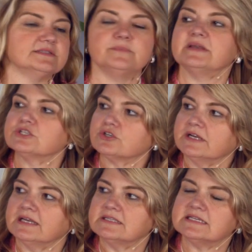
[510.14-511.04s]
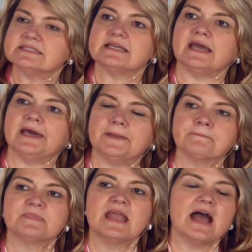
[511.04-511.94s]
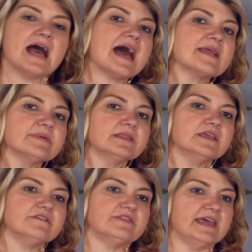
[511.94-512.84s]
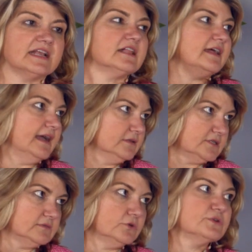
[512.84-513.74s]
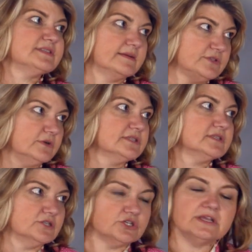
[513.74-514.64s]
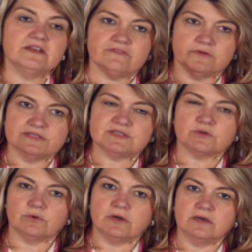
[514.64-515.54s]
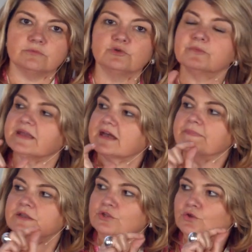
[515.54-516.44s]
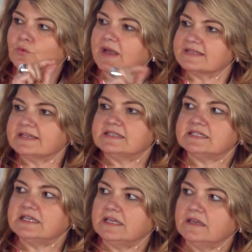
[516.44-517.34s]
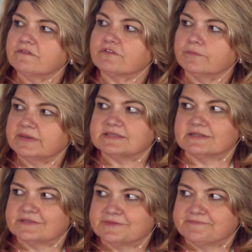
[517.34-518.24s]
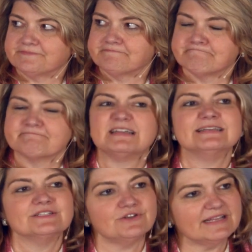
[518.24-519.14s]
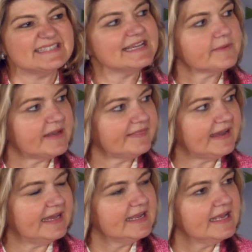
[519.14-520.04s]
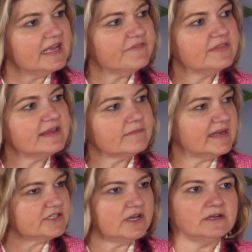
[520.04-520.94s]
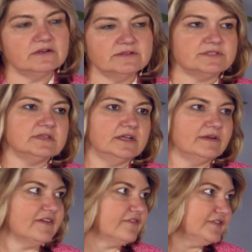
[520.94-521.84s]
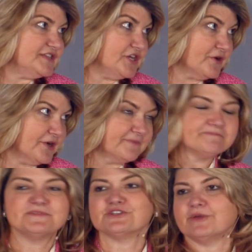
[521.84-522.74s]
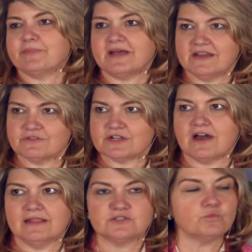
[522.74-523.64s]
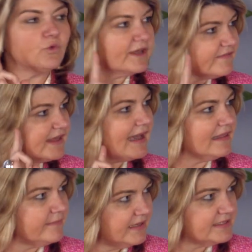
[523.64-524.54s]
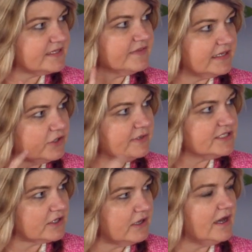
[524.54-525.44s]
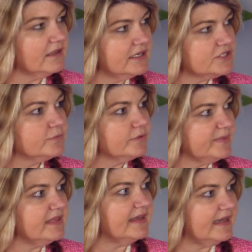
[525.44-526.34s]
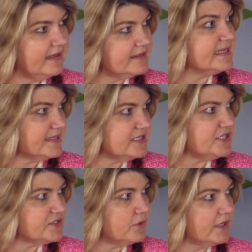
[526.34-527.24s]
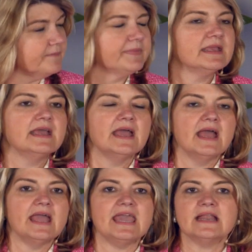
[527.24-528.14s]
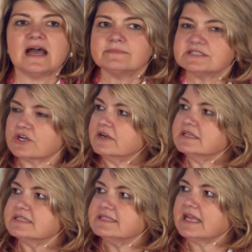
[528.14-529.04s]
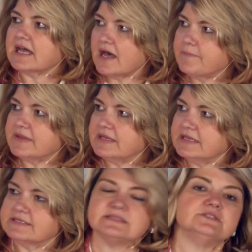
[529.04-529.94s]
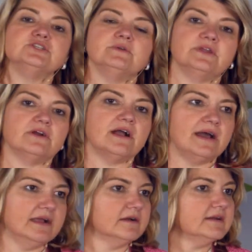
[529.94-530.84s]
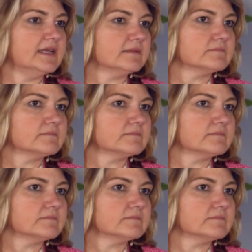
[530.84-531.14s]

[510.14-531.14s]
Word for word: a big trend, is that I believe that clout, or some sort of social influence score, will become the new S A T for business. So let's think about that. If you think, my daughter's, you know, have a fifteen year old, she's going to be applying for college, one of the elements of getting her into college will be that S A T score. And I'm starting to see companies do their hiring